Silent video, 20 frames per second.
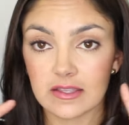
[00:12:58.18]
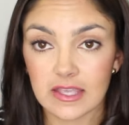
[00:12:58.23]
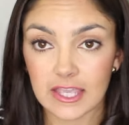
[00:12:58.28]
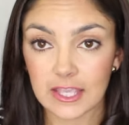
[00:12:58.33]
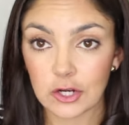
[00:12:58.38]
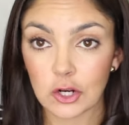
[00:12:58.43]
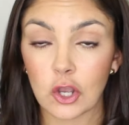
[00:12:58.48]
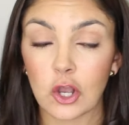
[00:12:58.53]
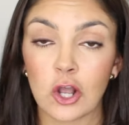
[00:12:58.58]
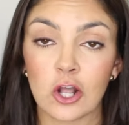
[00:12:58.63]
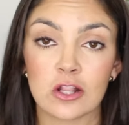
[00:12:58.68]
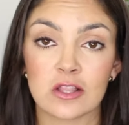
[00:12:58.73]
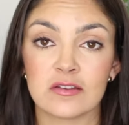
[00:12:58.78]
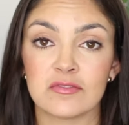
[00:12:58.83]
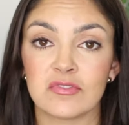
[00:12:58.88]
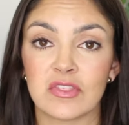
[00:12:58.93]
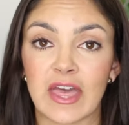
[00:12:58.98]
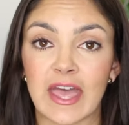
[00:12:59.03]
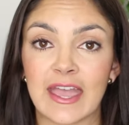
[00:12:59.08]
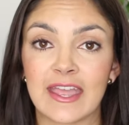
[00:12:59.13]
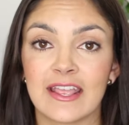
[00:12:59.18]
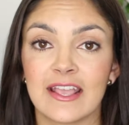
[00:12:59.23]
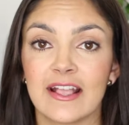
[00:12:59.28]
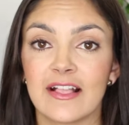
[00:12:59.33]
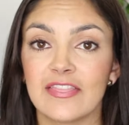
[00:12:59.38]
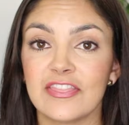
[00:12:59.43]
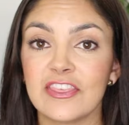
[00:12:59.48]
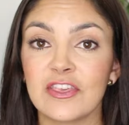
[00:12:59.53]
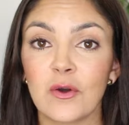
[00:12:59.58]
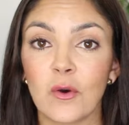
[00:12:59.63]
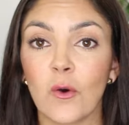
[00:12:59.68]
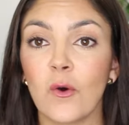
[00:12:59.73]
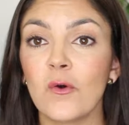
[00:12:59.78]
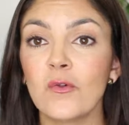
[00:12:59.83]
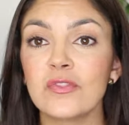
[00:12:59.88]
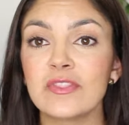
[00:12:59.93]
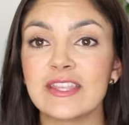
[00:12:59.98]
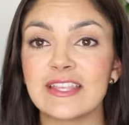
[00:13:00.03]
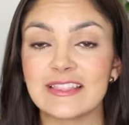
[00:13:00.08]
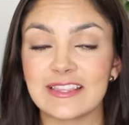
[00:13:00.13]
and all of that. The
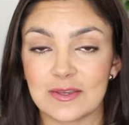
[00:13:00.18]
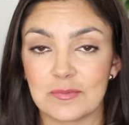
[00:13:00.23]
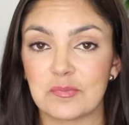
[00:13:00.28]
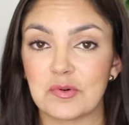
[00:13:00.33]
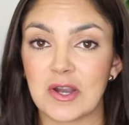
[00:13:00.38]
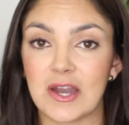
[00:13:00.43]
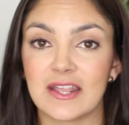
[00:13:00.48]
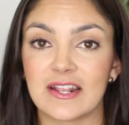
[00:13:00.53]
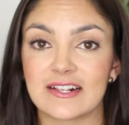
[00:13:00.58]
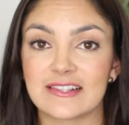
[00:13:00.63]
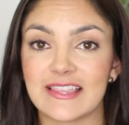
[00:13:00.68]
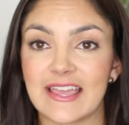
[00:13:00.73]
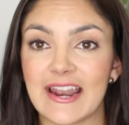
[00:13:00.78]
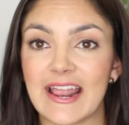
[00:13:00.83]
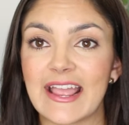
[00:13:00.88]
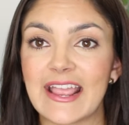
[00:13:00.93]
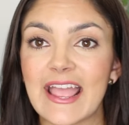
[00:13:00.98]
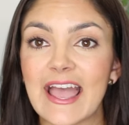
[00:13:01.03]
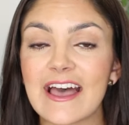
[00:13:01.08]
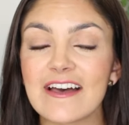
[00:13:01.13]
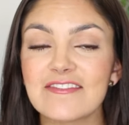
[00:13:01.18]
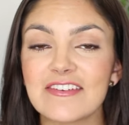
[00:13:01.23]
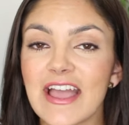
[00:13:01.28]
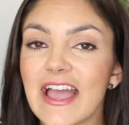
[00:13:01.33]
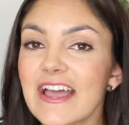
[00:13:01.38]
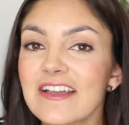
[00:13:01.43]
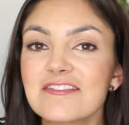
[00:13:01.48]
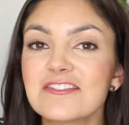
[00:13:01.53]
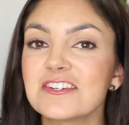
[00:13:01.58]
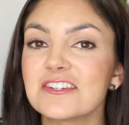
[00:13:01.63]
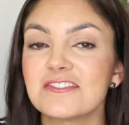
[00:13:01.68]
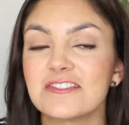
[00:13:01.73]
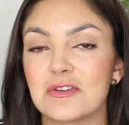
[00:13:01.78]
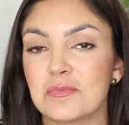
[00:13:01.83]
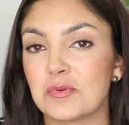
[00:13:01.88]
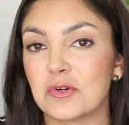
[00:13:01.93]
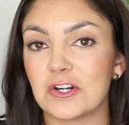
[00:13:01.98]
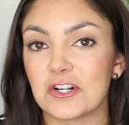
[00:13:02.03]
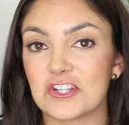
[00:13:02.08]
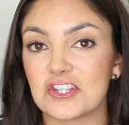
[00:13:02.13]
only lip product that I have ever
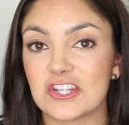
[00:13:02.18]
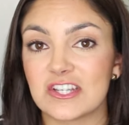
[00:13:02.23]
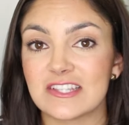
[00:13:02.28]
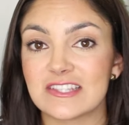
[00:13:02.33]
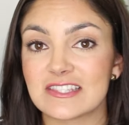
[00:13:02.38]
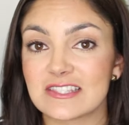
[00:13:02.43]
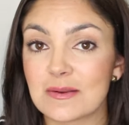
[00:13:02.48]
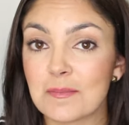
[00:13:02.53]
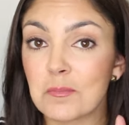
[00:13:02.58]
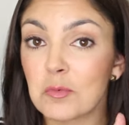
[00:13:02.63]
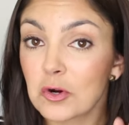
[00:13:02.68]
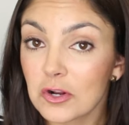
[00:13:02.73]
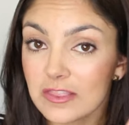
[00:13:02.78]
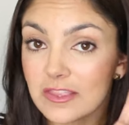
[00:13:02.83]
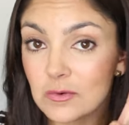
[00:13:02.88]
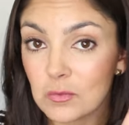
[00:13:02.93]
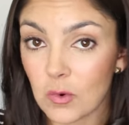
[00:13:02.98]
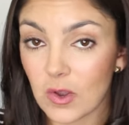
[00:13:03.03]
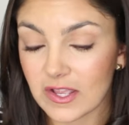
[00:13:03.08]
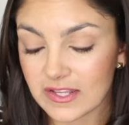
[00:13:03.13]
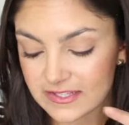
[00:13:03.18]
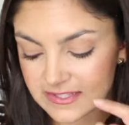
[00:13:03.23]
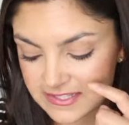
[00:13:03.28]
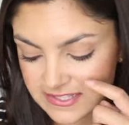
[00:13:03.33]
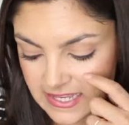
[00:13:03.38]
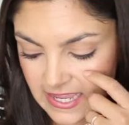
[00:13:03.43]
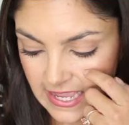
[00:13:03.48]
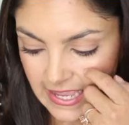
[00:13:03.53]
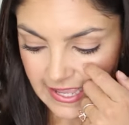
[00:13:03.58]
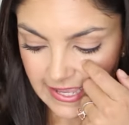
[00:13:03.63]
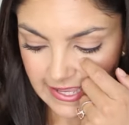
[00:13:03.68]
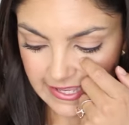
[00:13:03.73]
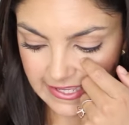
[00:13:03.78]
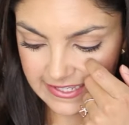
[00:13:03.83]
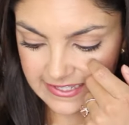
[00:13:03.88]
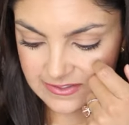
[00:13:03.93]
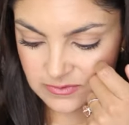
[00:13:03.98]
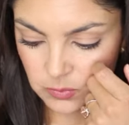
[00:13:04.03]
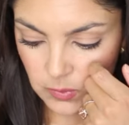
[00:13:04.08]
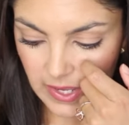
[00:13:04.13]
repurchased more than once is